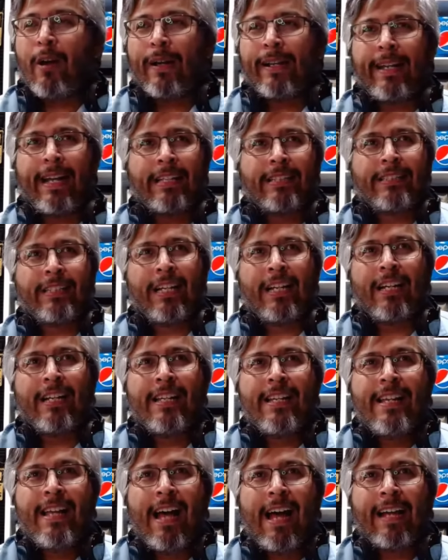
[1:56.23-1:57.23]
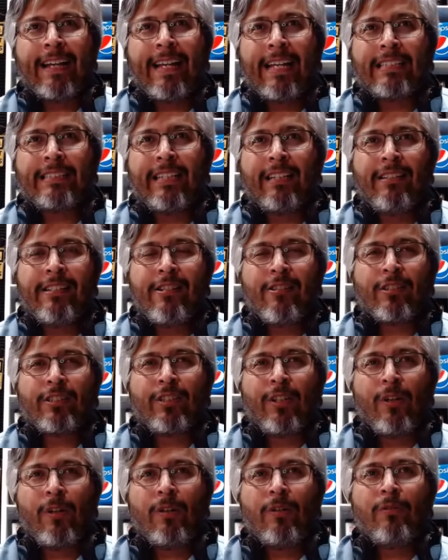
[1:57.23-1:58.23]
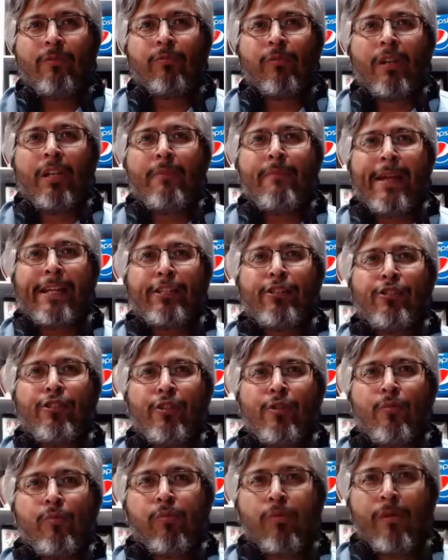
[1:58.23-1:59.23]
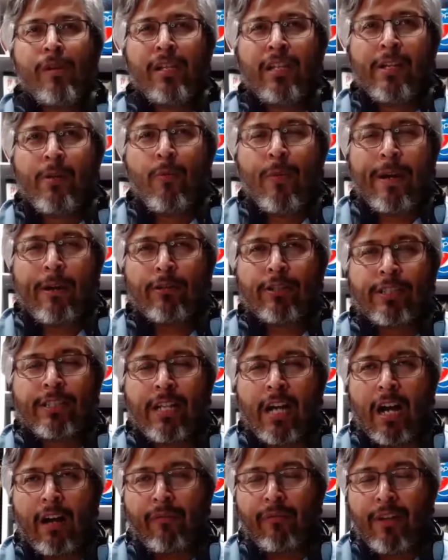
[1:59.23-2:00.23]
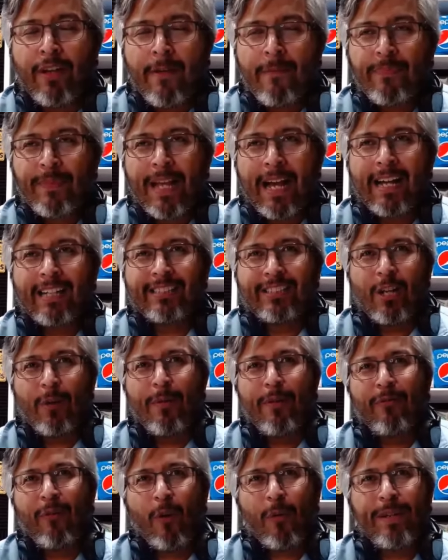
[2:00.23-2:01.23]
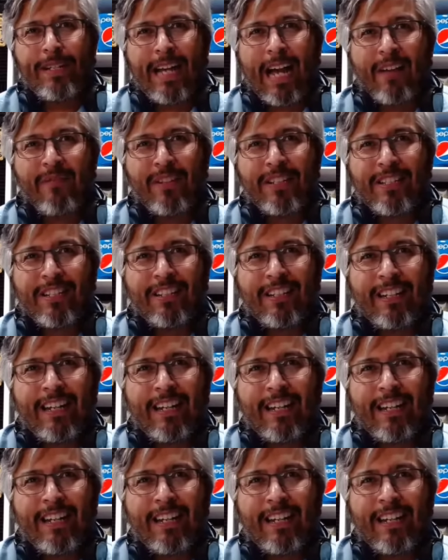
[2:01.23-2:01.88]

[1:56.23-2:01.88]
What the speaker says: I guess selling your soul really makes you do really weird stuff. So before we dive into